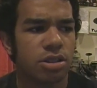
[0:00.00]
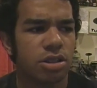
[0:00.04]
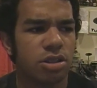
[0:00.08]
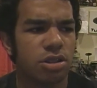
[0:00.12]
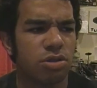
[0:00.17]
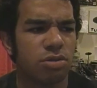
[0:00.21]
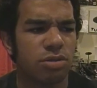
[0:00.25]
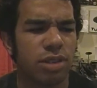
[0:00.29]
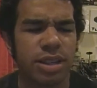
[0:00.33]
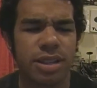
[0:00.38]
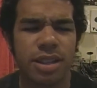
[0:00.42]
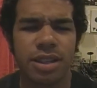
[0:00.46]

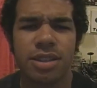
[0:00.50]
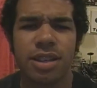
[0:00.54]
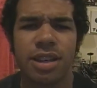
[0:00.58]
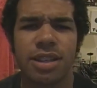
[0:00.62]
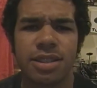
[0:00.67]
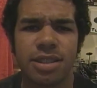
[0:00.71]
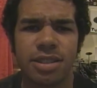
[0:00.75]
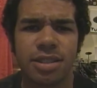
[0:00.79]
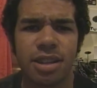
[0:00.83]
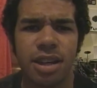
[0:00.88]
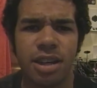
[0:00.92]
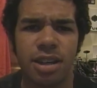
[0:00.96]
So I think
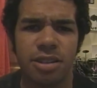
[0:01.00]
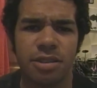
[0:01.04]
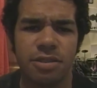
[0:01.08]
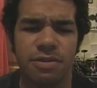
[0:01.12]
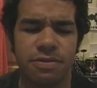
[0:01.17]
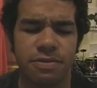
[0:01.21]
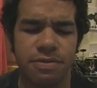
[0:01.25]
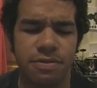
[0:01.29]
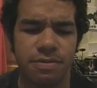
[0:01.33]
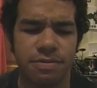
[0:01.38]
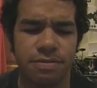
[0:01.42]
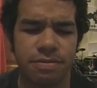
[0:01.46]
that's kind
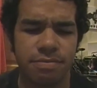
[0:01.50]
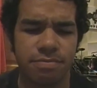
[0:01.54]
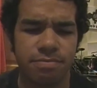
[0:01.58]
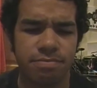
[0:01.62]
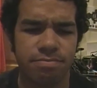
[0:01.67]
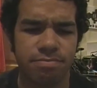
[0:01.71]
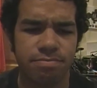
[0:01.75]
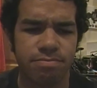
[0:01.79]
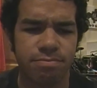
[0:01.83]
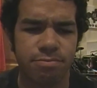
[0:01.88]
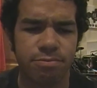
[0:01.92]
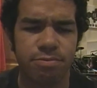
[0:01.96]
of
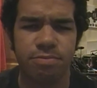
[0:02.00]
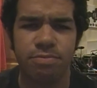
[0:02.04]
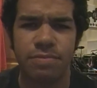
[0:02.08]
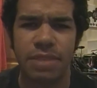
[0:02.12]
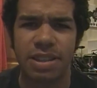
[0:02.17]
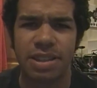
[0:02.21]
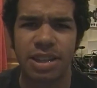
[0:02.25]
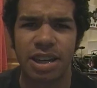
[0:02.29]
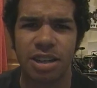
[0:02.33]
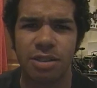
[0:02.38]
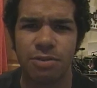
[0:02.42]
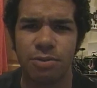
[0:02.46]

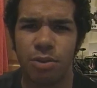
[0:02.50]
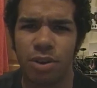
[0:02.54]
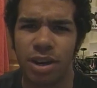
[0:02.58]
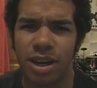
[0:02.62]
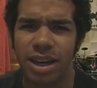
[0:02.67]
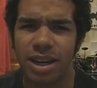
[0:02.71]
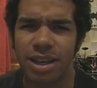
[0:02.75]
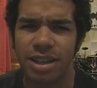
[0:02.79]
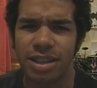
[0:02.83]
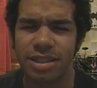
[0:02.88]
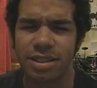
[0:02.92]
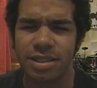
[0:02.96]
that's kind of
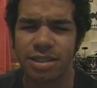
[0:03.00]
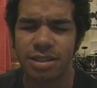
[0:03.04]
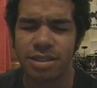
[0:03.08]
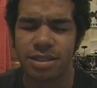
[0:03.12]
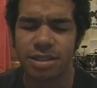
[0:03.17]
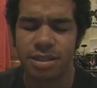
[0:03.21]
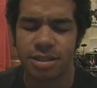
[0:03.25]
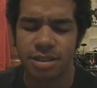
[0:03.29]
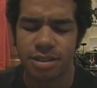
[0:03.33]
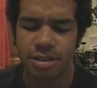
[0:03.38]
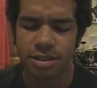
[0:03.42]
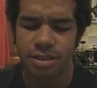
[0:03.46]
why
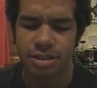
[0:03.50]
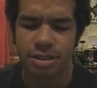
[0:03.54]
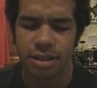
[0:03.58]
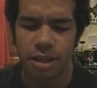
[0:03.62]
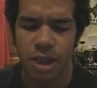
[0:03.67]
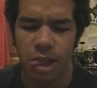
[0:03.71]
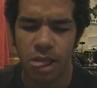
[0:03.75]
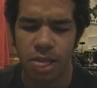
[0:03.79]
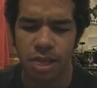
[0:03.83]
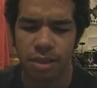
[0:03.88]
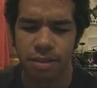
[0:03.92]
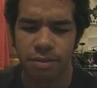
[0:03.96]

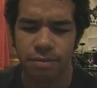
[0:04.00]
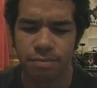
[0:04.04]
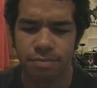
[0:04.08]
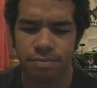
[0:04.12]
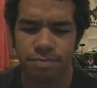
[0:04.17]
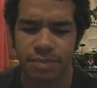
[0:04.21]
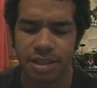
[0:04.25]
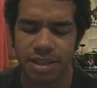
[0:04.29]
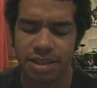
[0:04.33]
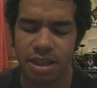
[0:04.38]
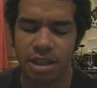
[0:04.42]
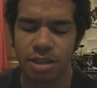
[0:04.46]

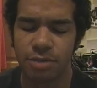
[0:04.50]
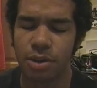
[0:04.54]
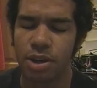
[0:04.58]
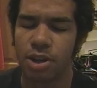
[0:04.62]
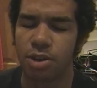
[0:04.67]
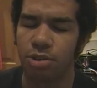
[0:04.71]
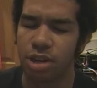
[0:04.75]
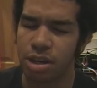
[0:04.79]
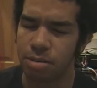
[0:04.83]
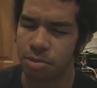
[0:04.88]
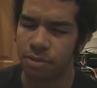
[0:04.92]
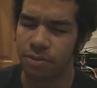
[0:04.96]
that's kind of
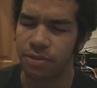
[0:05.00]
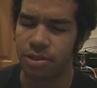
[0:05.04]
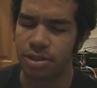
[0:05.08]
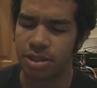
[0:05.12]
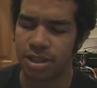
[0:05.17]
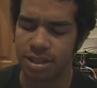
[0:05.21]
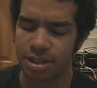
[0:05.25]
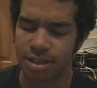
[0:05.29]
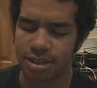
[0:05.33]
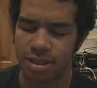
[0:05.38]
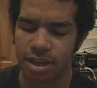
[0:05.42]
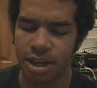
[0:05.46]
why Kramer
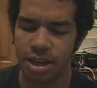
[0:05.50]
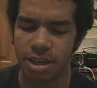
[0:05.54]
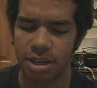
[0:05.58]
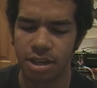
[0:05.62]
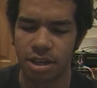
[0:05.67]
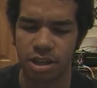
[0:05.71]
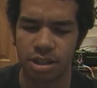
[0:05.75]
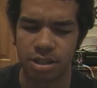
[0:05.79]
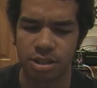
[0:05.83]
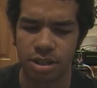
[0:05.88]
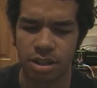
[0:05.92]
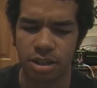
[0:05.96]
feels like a side
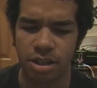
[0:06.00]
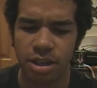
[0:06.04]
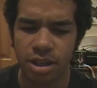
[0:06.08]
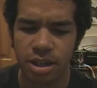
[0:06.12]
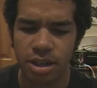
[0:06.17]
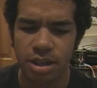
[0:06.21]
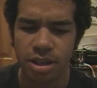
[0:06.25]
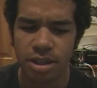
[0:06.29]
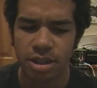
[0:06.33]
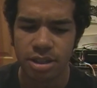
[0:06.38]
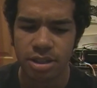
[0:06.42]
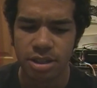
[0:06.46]
character.
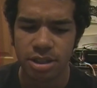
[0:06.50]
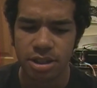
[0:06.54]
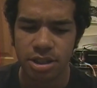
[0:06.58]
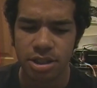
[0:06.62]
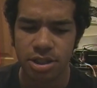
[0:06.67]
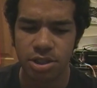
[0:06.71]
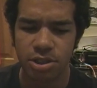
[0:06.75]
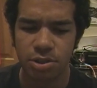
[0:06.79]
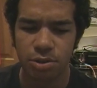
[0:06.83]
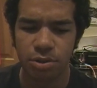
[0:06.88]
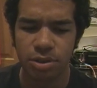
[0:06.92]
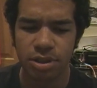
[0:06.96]

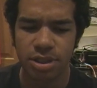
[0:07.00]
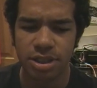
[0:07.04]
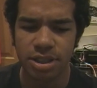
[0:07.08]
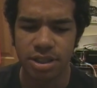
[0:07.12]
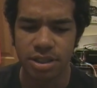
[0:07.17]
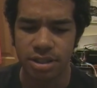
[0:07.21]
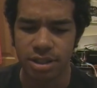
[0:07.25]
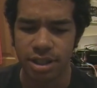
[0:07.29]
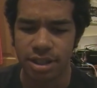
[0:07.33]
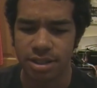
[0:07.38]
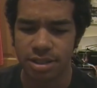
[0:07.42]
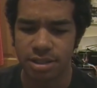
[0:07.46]

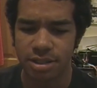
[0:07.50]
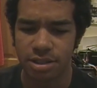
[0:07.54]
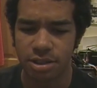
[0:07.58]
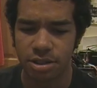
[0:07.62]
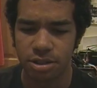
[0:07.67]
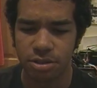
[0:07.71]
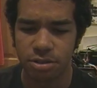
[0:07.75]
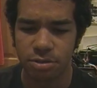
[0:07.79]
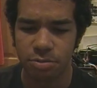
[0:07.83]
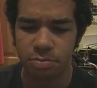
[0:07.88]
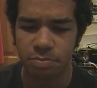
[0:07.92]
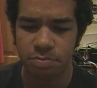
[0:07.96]
George less
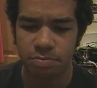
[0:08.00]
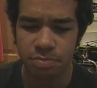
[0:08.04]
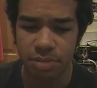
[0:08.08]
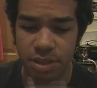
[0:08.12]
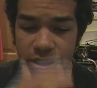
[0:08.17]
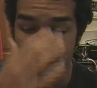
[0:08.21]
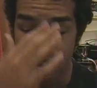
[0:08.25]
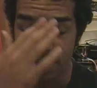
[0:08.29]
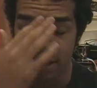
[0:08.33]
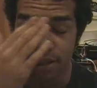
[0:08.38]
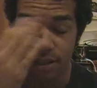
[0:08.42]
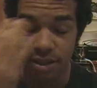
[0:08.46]
so
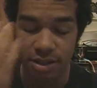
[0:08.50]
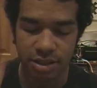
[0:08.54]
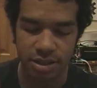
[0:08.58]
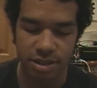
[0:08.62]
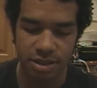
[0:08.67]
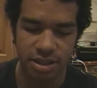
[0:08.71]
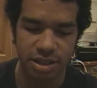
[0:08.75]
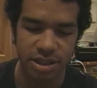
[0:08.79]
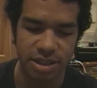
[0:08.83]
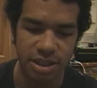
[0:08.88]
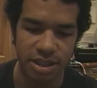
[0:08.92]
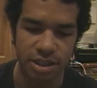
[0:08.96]

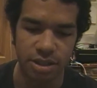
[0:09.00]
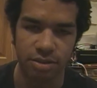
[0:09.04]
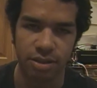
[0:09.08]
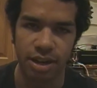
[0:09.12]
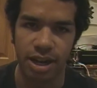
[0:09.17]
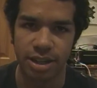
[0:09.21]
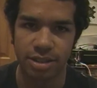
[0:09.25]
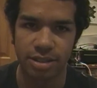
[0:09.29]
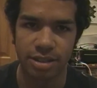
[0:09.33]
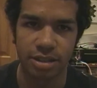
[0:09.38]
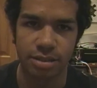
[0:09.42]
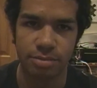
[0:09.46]
because he's
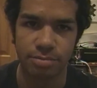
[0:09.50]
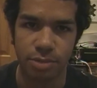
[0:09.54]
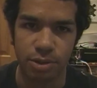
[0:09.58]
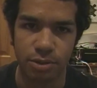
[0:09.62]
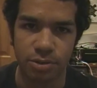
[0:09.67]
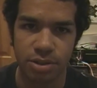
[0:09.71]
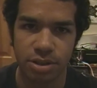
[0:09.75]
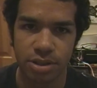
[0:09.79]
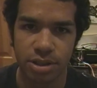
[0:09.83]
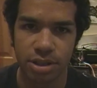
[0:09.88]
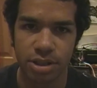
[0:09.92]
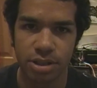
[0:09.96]
interacting
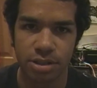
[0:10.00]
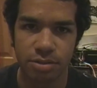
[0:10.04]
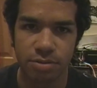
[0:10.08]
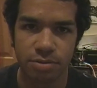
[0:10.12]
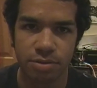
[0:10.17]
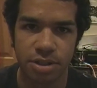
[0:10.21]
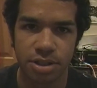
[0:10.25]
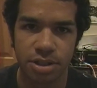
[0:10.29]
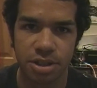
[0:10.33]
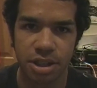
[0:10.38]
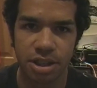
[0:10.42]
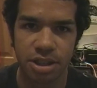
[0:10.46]
mostly
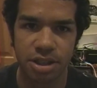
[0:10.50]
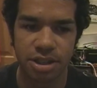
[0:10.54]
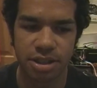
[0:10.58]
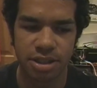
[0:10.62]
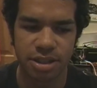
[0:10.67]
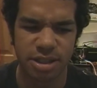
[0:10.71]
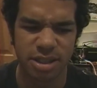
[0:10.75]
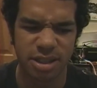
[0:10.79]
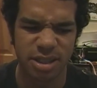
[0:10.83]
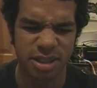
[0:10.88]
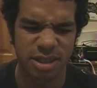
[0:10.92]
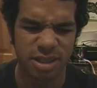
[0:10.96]
with
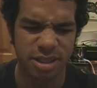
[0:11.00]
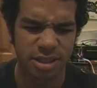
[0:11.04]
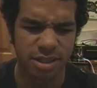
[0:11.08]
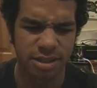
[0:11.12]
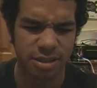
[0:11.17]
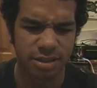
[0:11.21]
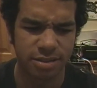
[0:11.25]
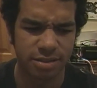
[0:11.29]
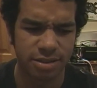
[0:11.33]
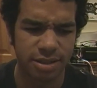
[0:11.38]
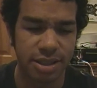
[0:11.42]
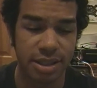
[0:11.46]
Jerry and
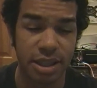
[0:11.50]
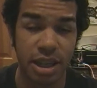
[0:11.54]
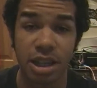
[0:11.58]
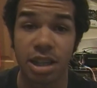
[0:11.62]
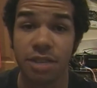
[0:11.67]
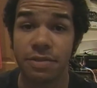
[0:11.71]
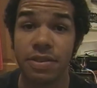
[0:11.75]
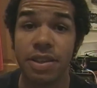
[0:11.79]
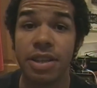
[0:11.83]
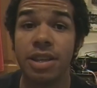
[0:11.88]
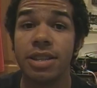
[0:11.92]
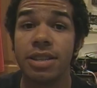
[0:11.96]
he's
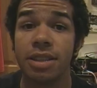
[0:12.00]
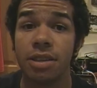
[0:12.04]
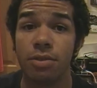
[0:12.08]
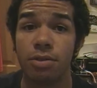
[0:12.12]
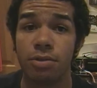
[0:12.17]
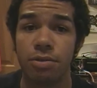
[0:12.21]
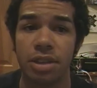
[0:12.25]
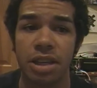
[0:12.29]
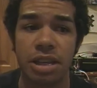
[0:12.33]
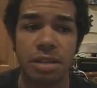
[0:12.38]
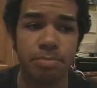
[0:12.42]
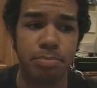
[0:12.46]
kind of giving his
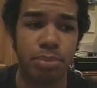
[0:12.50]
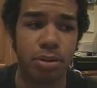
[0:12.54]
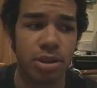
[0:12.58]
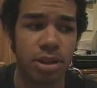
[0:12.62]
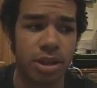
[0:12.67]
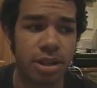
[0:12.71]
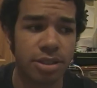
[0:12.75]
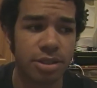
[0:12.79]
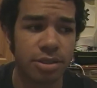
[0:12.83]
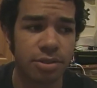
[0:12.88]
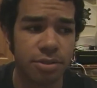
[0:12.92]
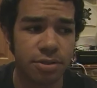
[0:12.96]
whole
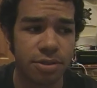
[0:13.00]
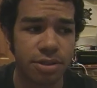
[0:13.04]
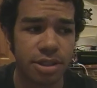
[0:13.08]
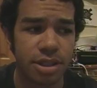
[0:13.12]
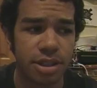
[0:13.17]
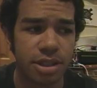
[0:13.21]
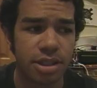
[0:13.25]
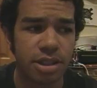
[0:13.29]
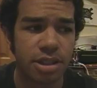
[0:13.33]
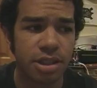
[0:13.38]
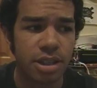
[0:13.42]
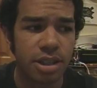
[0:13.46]
input on the whole
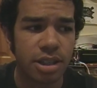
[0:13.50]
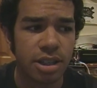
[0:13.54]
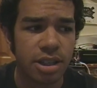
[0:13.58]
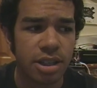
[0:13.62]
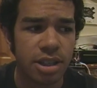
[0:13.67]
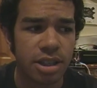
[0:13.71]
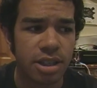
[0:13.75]
thing.